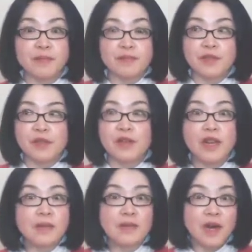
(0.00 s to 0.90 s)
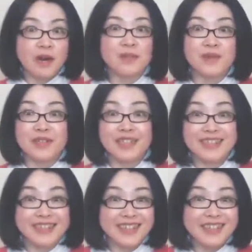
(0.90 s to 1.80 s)
level up your
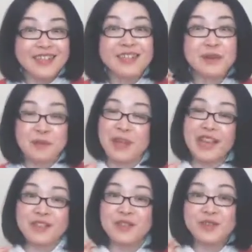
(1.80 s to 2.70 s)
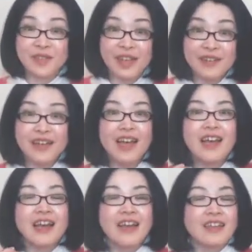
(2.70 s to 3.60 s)
listening comprehension skill,
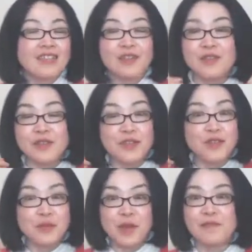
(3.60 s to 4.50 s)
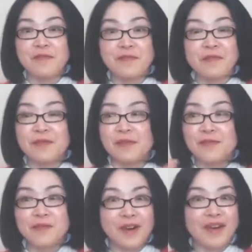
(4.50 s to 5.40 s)
and then you may
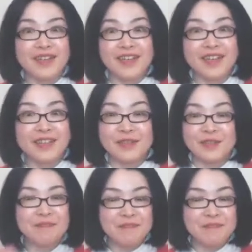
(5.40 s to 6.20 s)
find it's